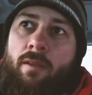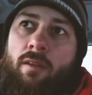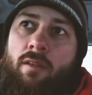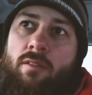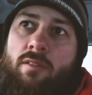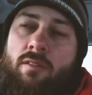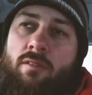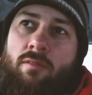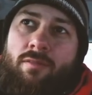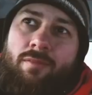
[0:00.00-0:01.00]
It's
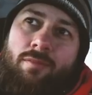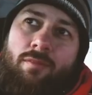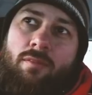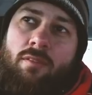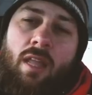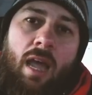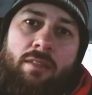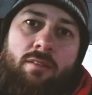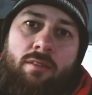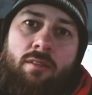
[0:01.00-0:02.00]

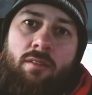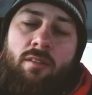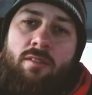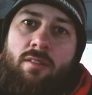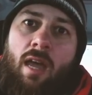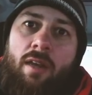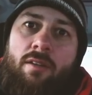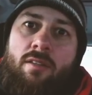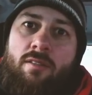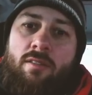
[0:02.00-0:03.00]
not, it's not
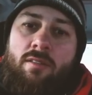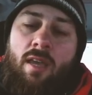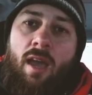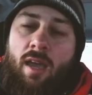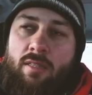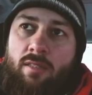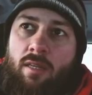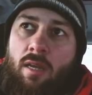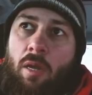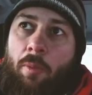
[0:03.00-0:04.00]
an easy task,
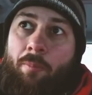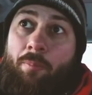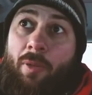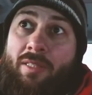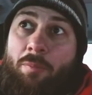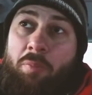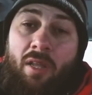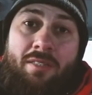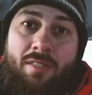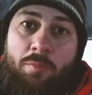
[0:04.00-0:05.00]
but the
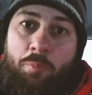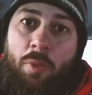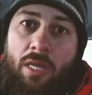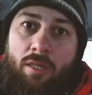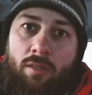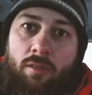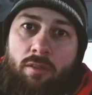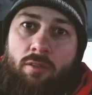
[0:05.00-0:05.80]
place is big.